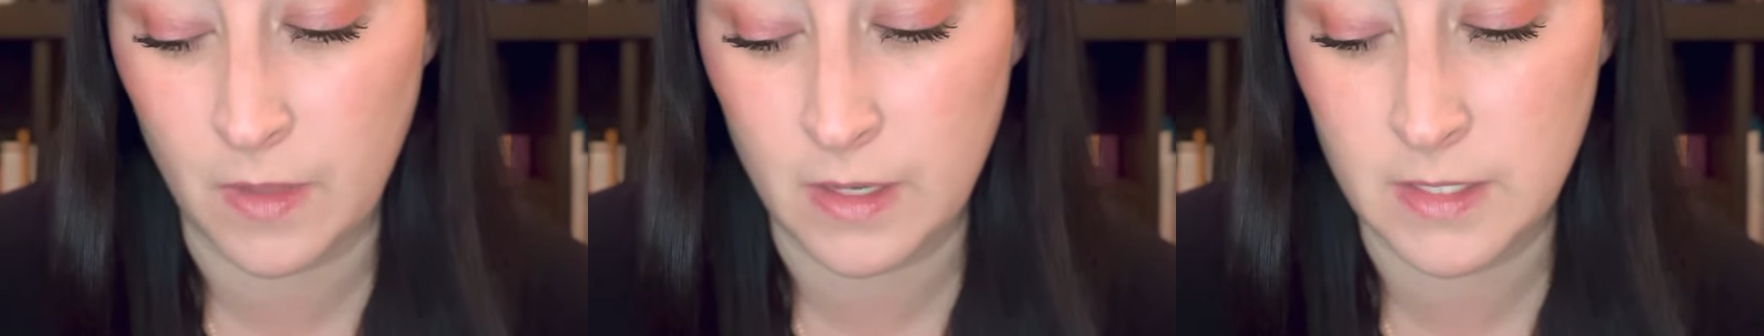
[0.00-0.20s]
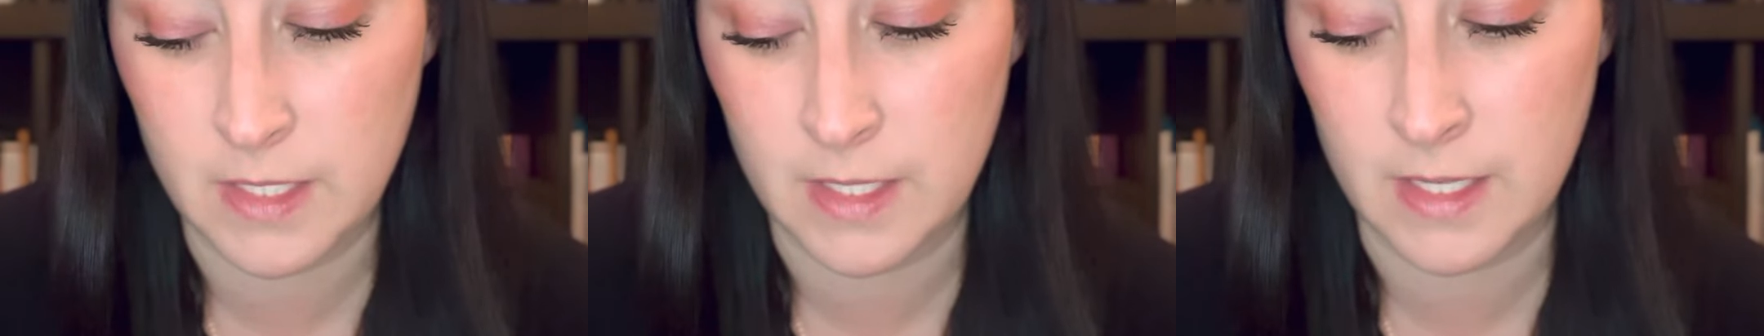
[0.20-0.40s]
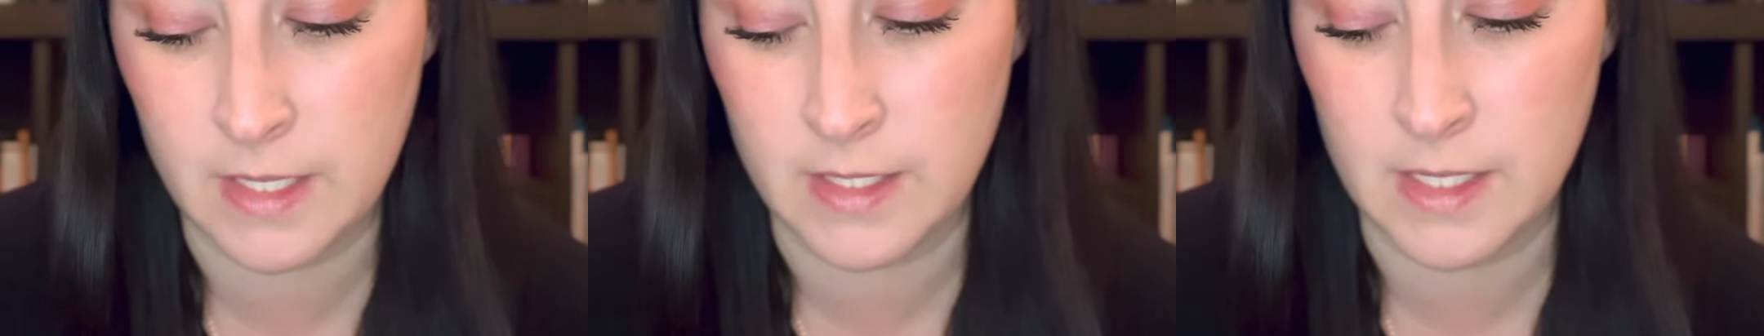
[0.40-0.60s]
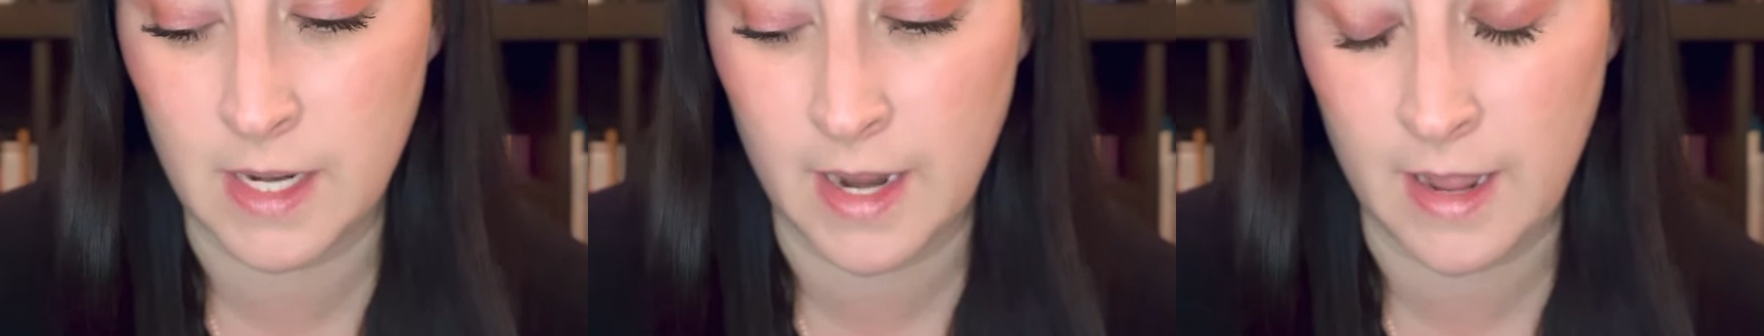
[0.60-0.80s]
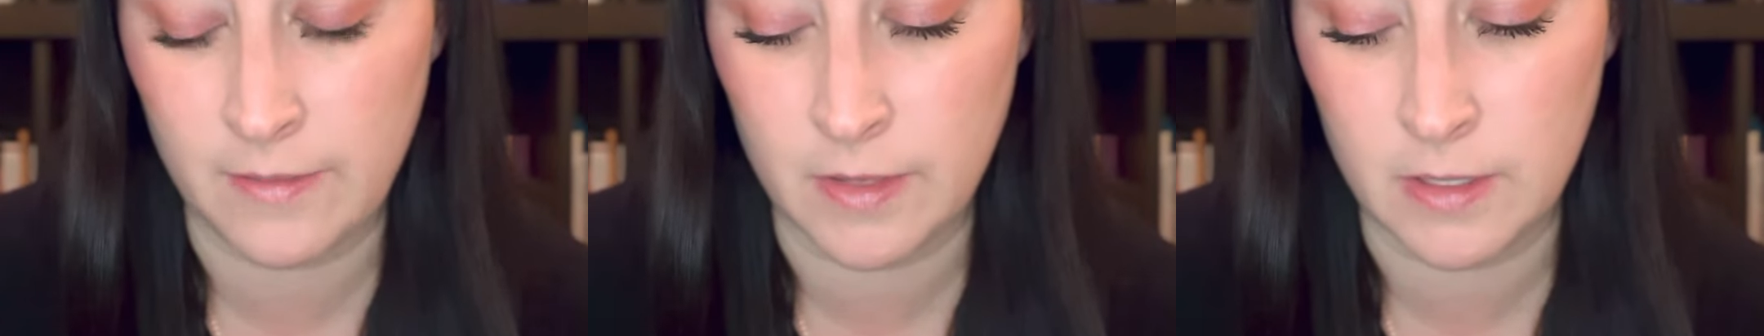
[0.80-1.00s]
to things that I
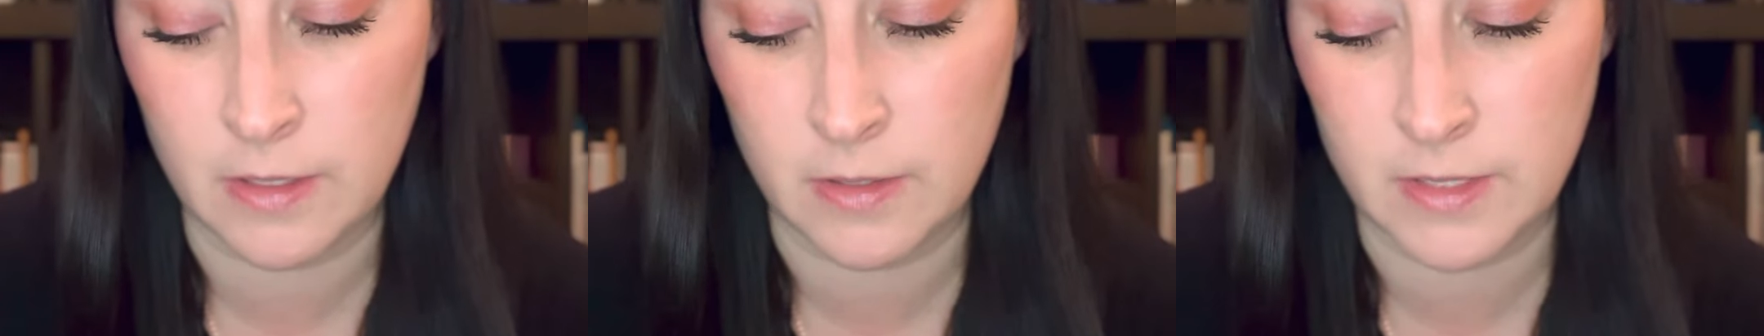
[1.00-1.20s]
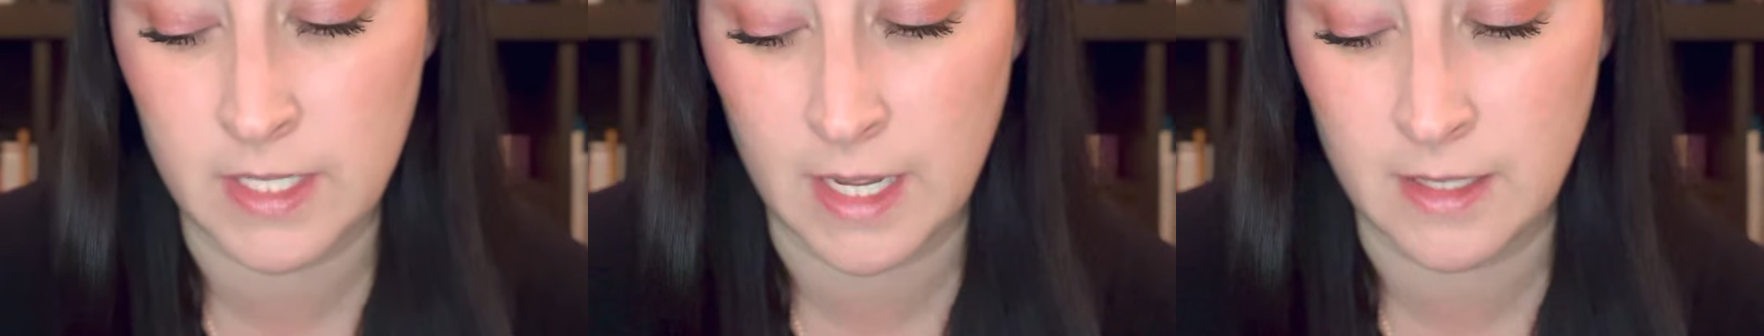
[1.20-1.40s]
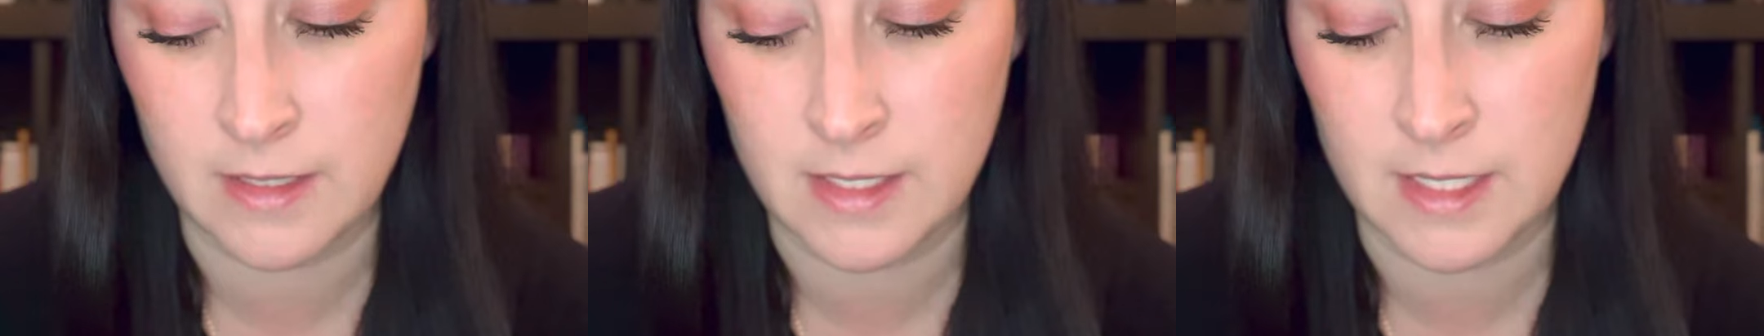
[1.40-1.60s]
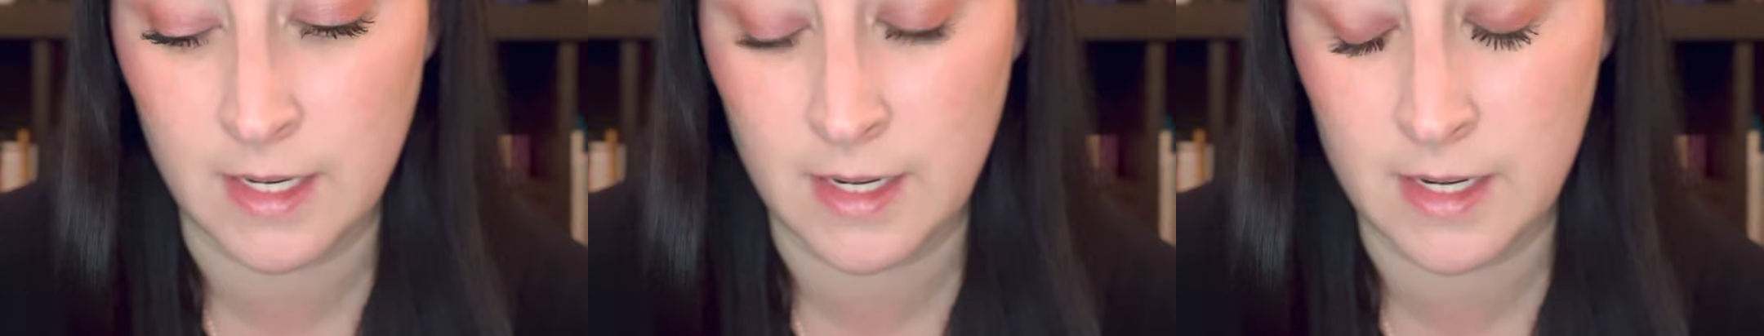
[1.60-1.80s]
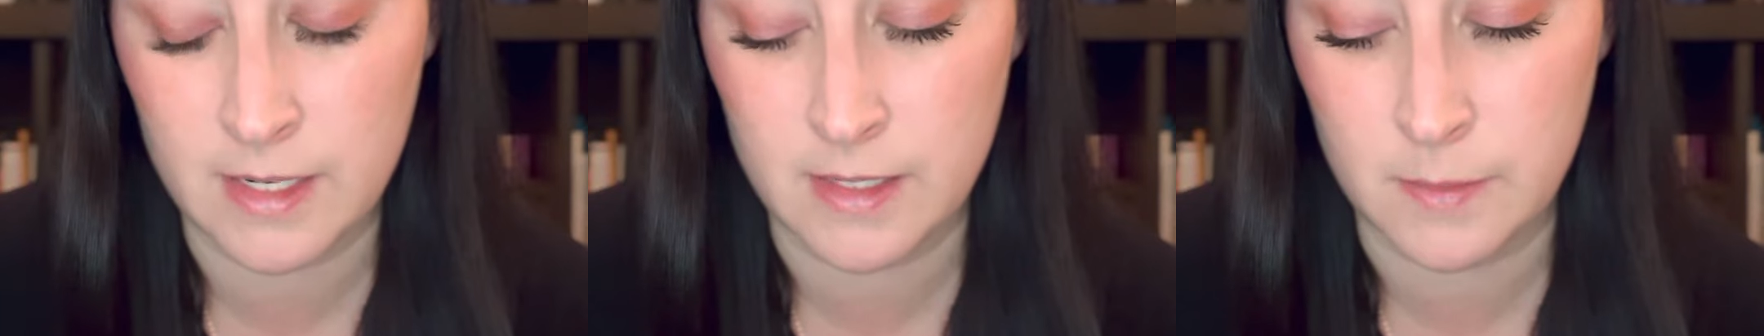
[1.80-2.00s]
haven't looked at and
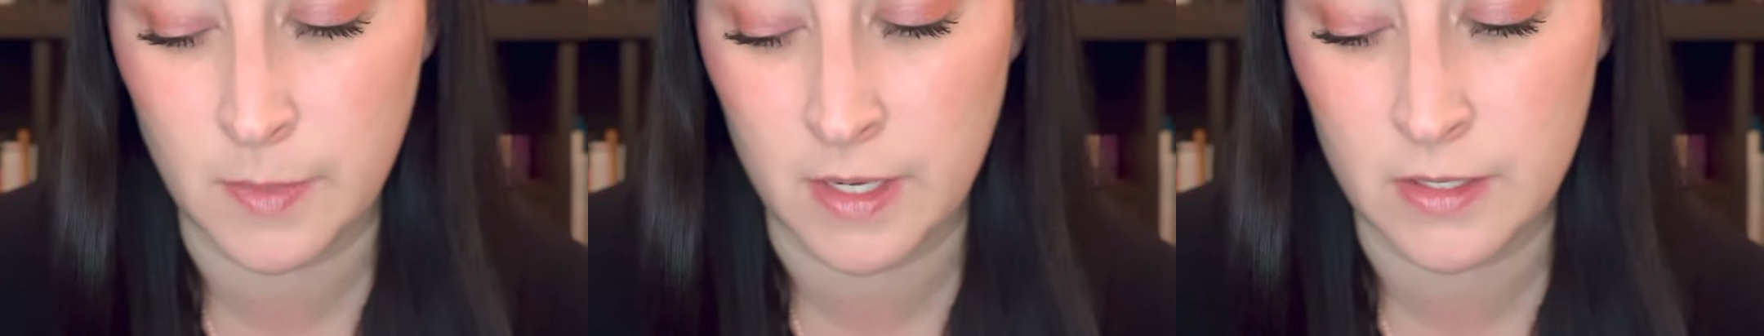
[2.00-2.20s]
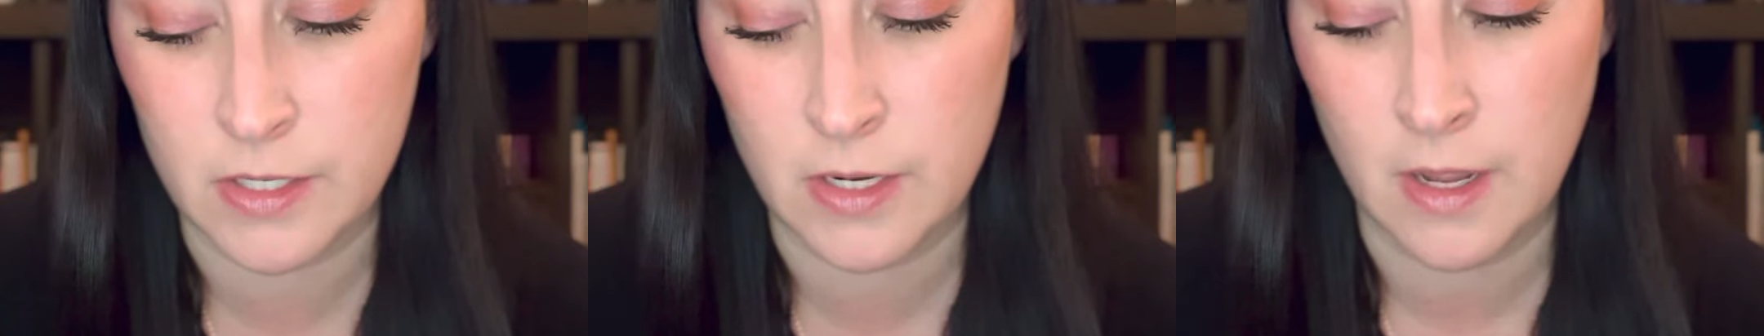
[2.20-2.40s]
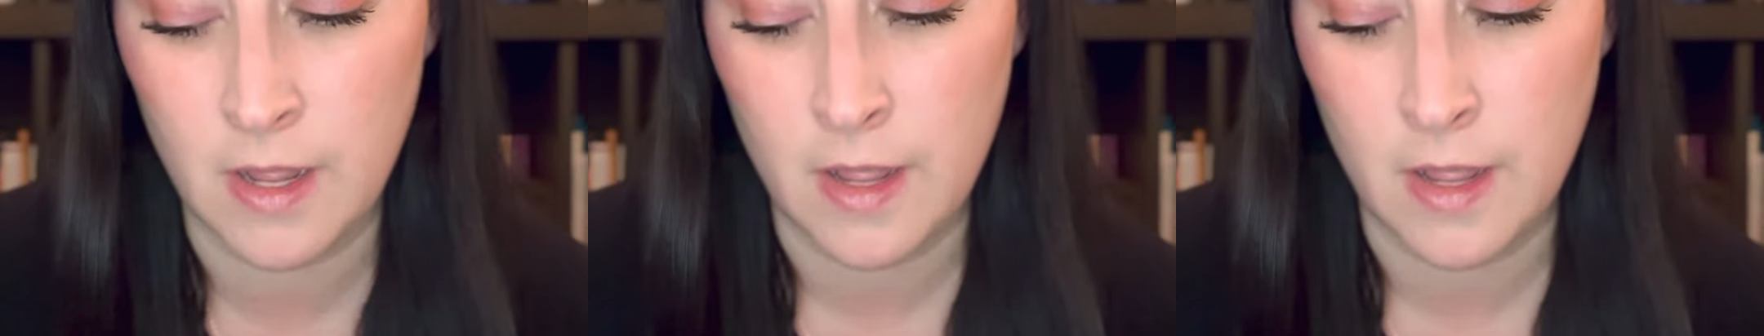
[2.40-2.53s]
studied as much.